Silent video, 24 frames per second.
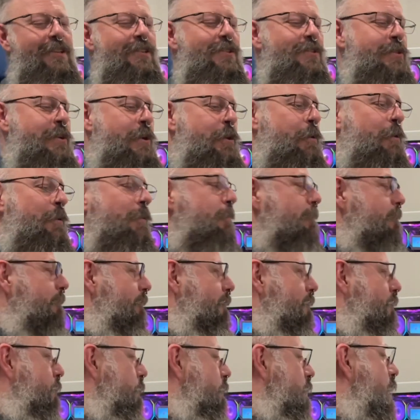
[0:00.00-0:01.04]
So
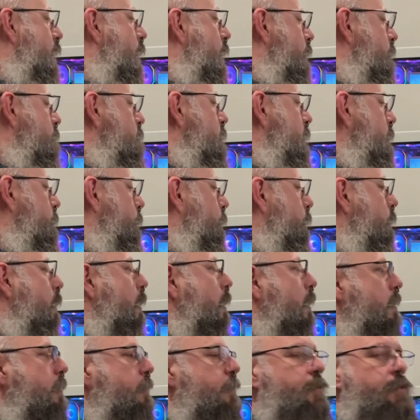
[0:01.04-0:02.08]
yeah, people
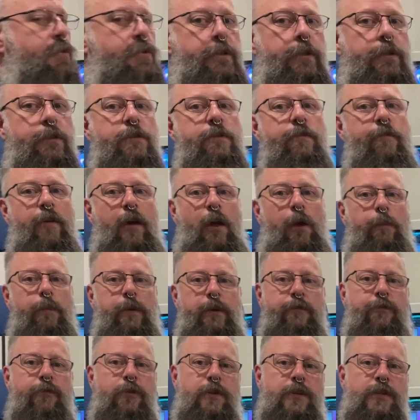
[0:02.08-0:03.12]
are still
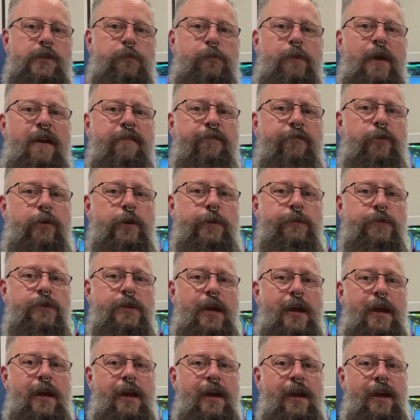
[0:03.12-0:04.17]
developing for these platforms,
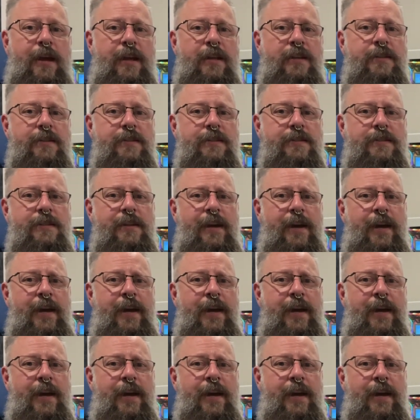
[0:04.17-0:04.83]
and